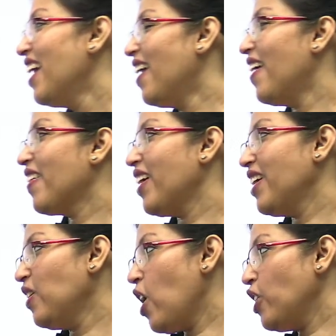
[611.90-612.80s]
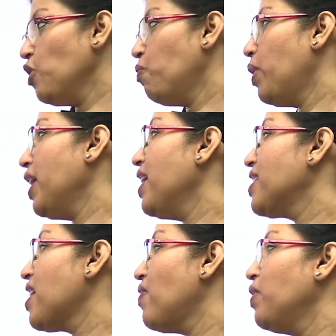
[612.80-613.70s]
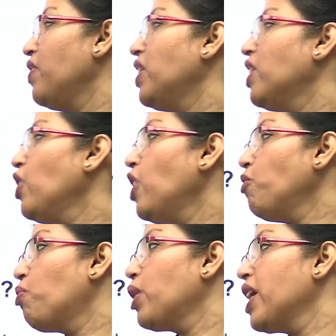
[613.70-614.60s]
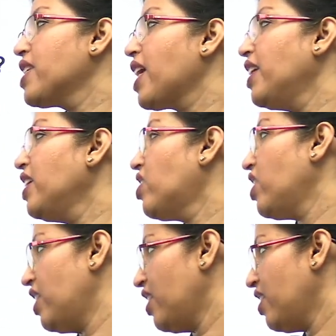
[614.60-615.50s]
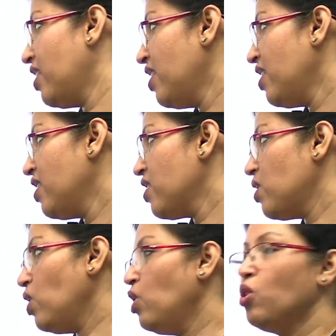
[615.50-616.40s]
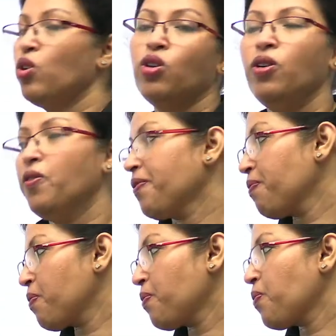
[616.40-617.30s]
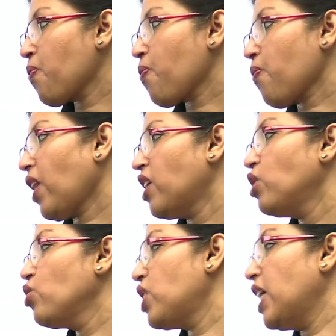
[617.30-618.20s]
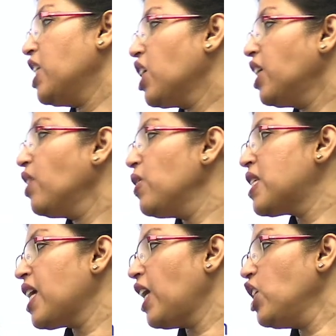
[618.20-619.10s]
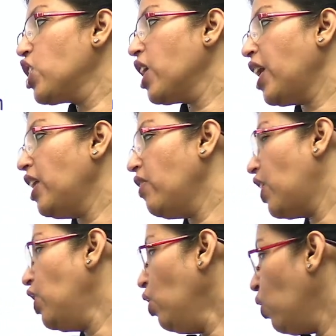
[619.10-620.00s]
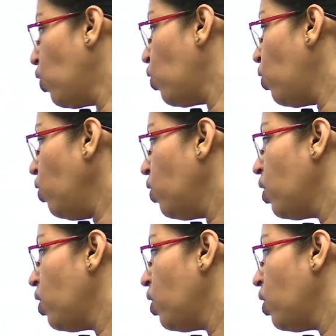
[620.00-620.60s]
All right, not to praise, we did not praise anything. So no. To censure, did we censure anyone? No.